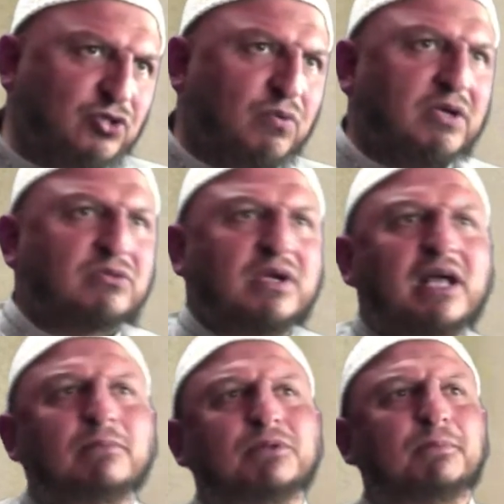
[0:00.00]
you want to
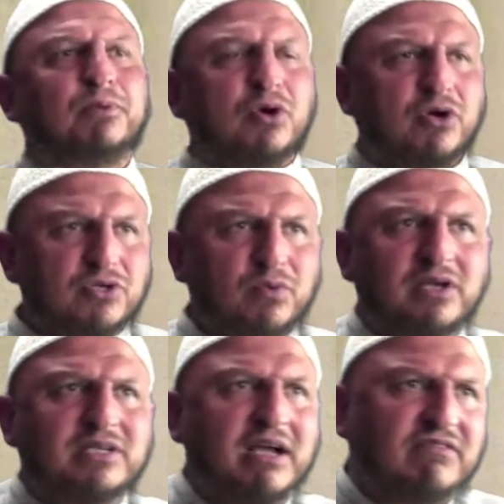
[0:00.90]
help the poor, you
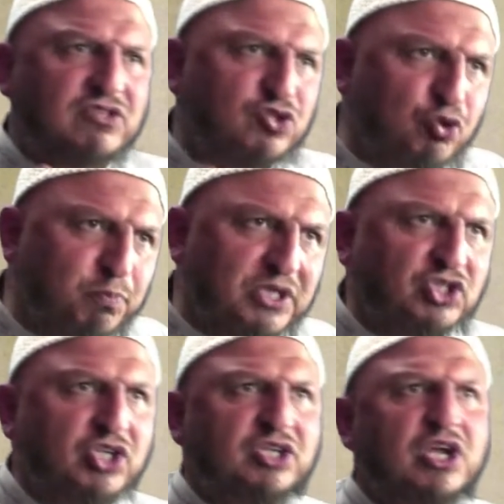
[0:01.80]
want to have a soup
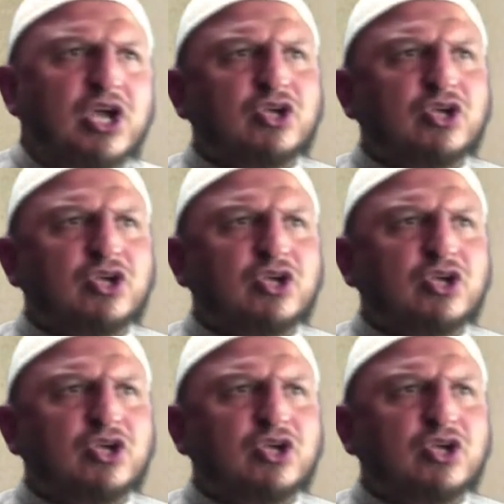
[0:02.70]
kitchen,